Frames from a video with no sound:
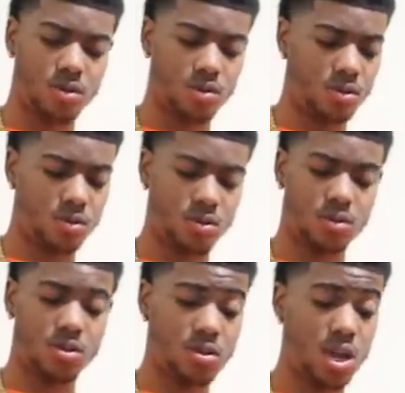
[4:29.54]
Trey.
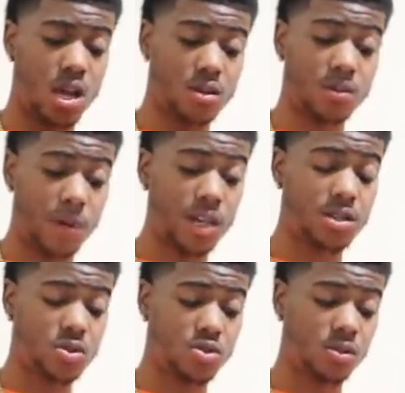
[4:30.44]

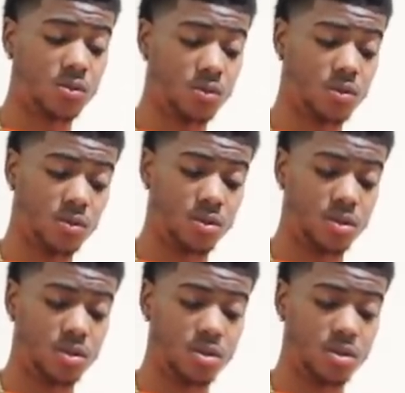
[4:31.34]
Pest control. Trey.